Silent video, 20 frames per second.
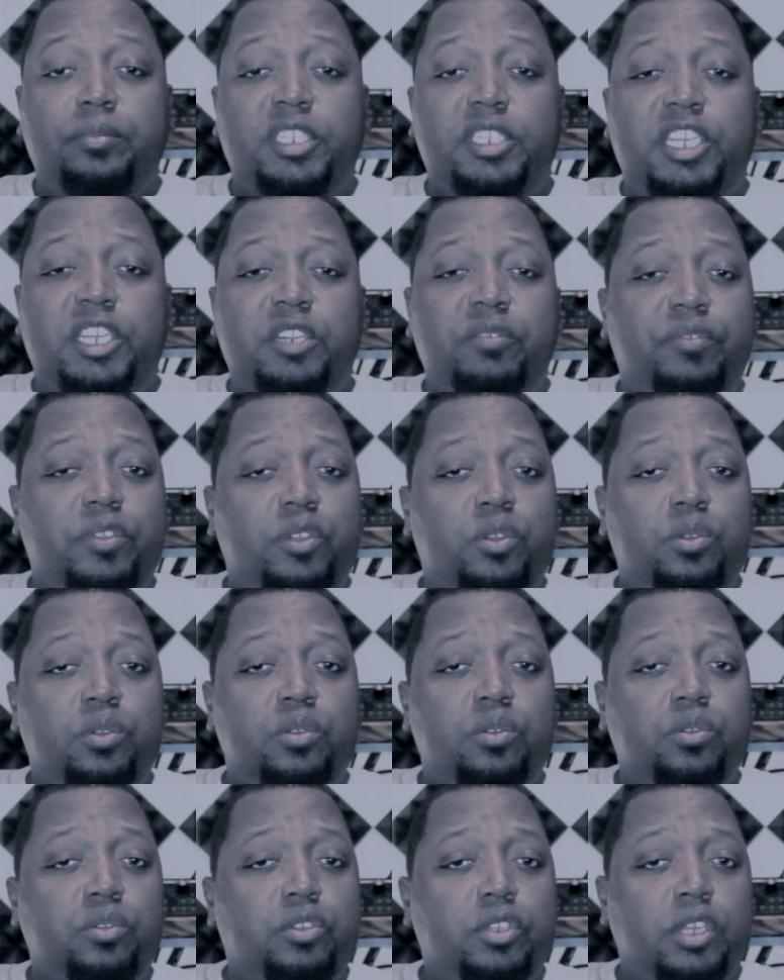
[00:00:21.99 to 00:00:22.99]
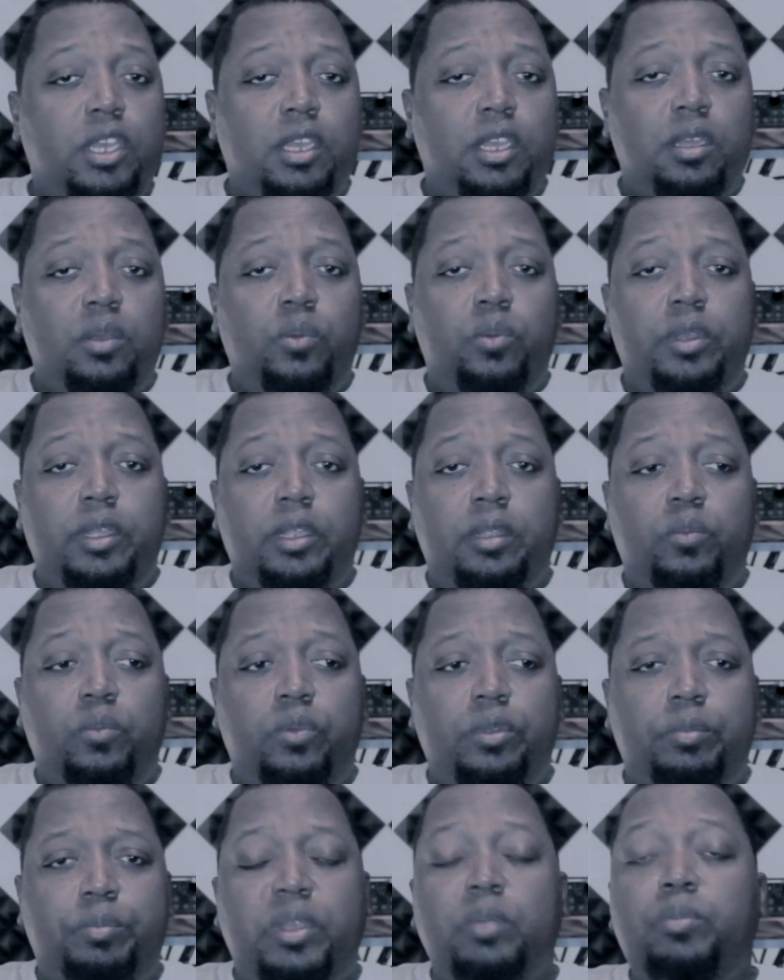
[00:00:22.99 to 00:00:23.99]
interviews
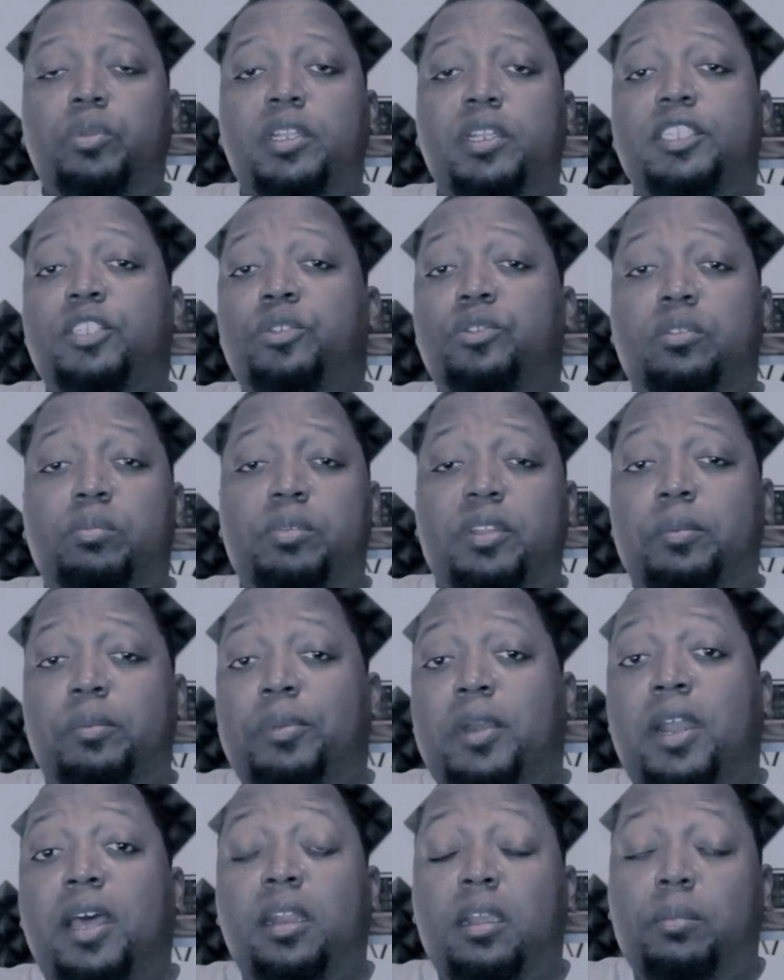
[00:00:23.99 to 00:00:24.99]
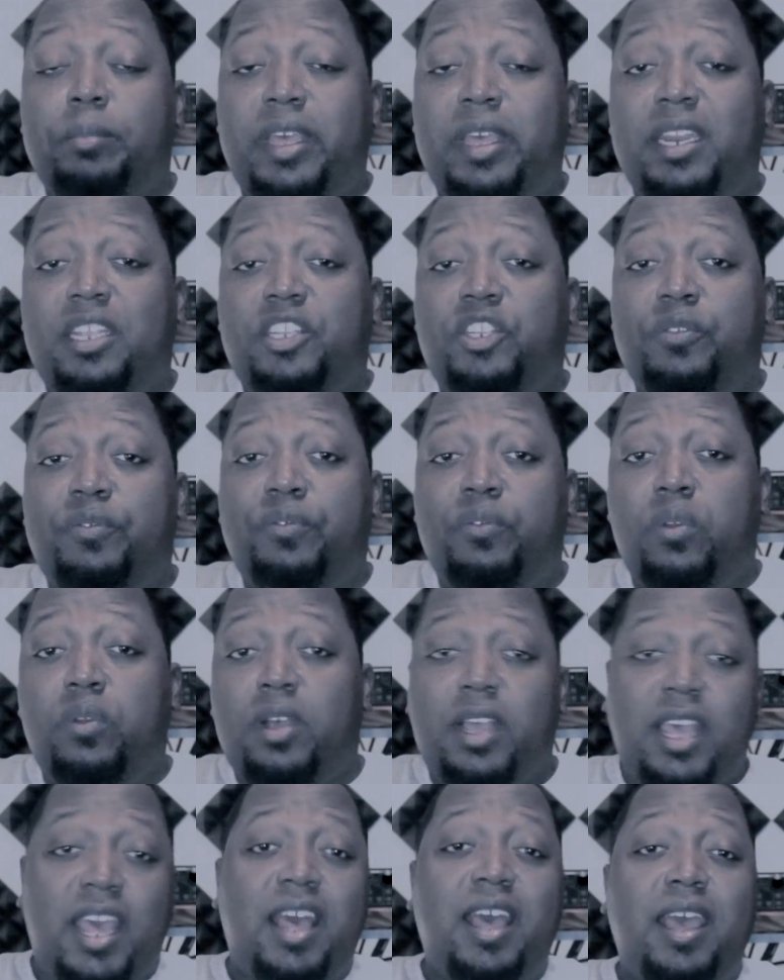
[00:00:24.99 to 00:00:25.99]
with people that used to be the product manager
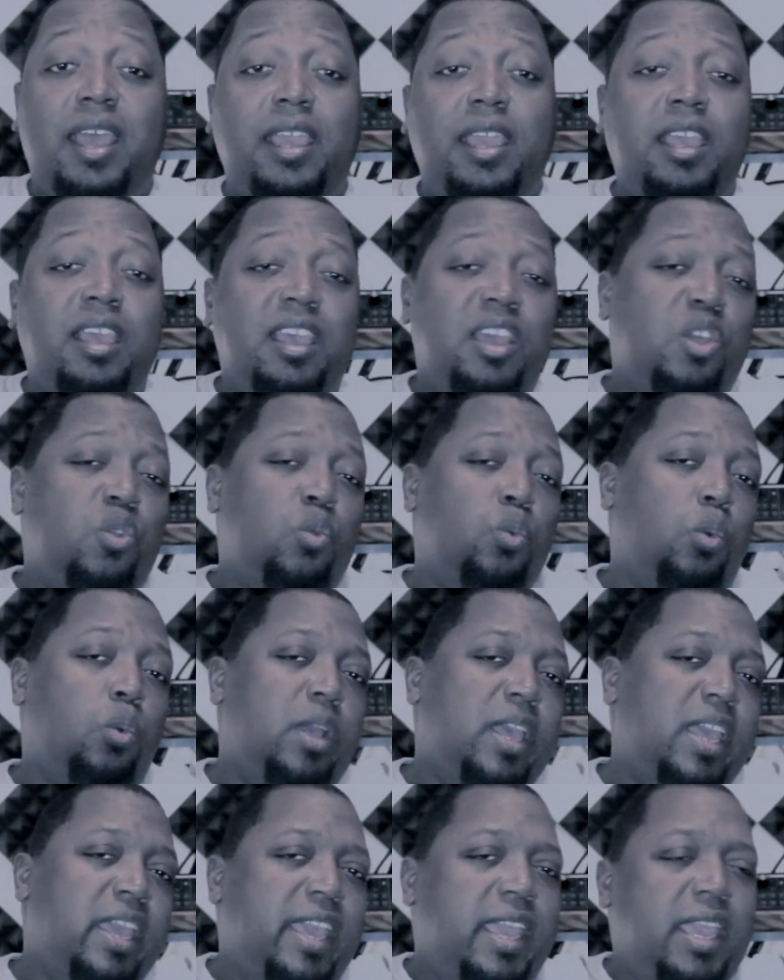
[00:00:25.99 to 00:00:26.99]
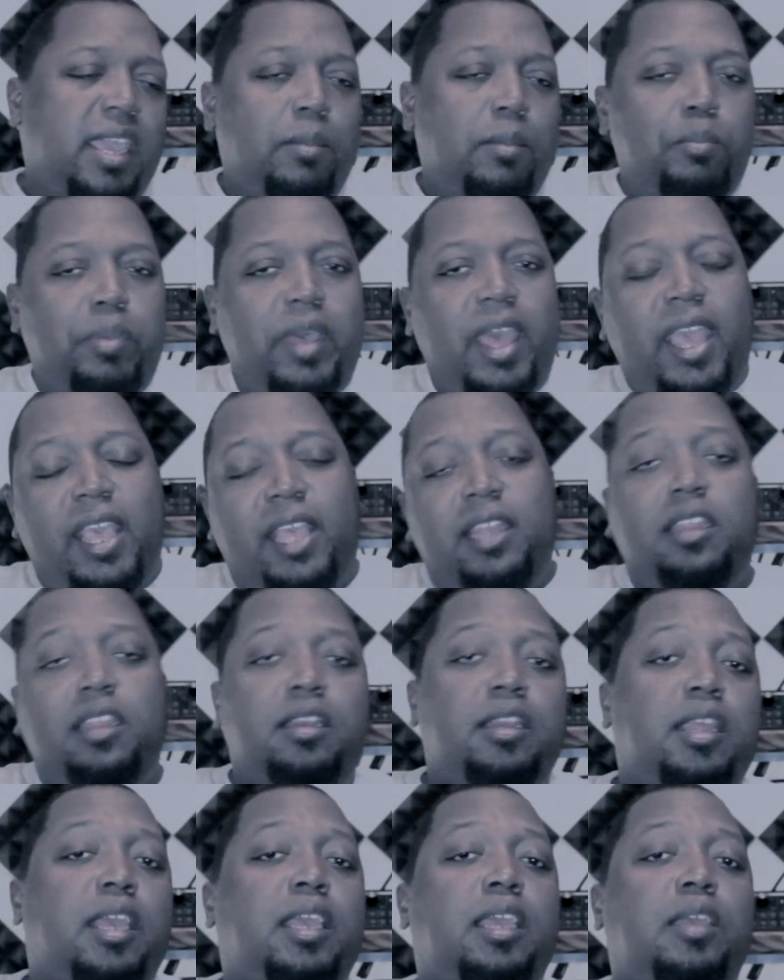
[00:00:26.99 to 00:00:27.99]
for Akai way back in the
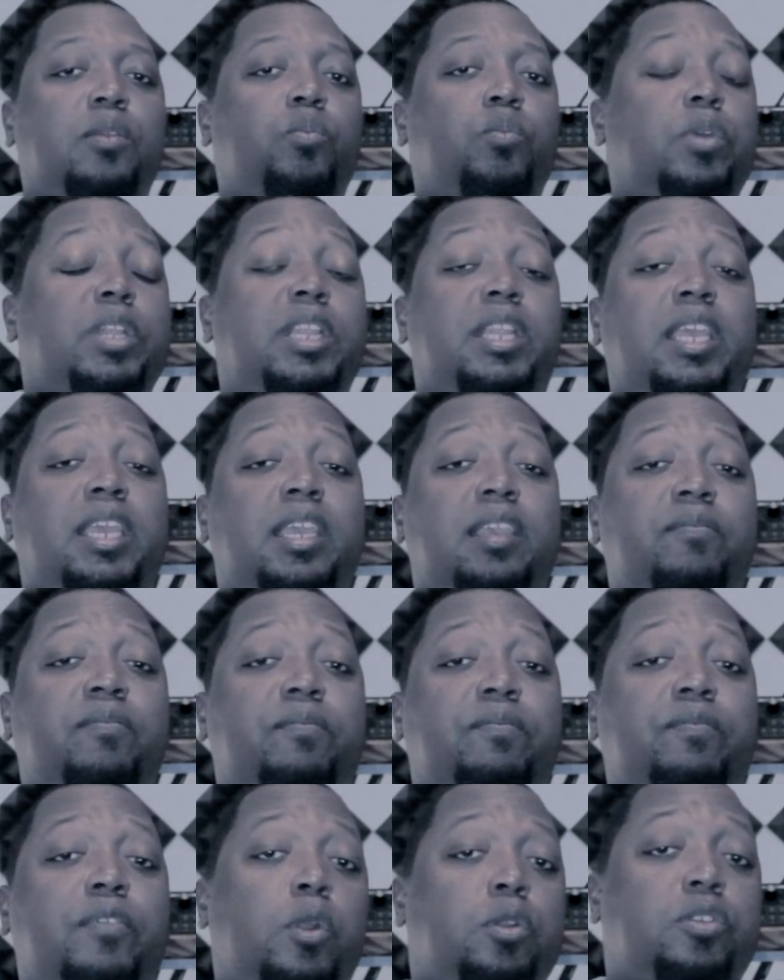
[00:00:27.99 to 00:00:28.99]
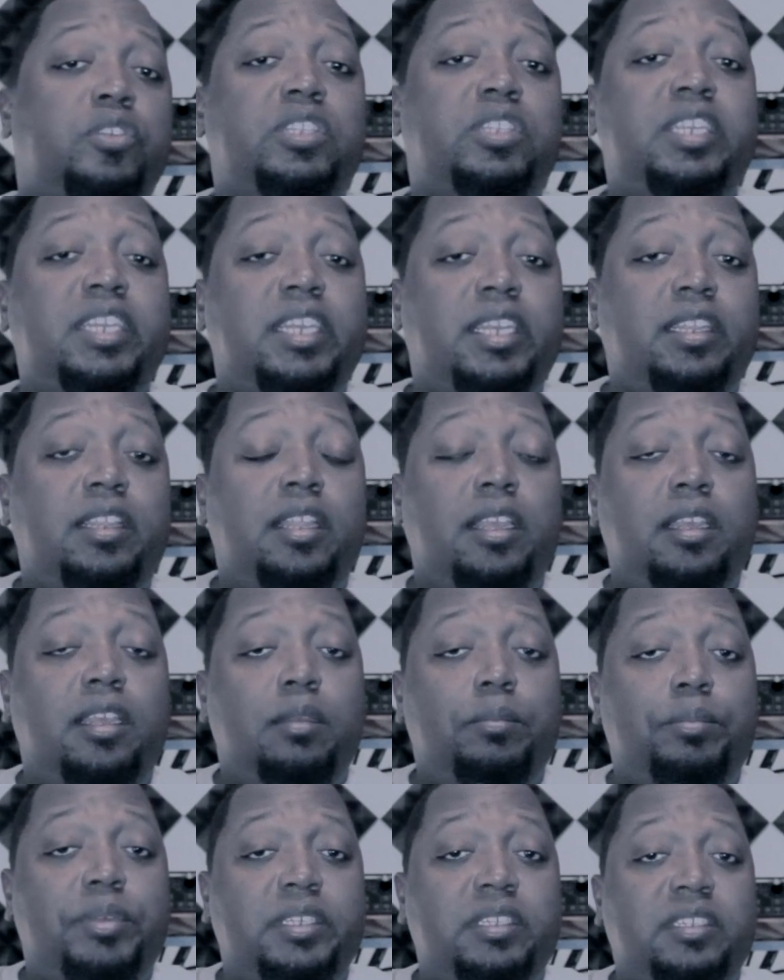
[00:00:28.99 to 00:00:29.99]
day when they first did the
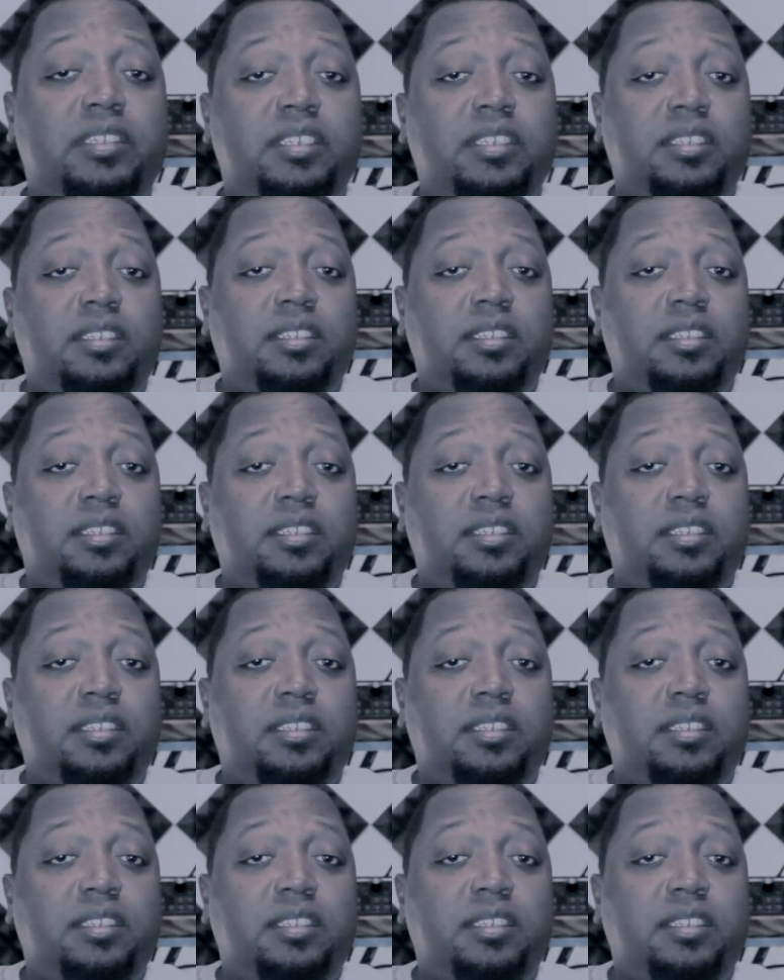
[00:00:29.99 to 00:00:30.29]
MPC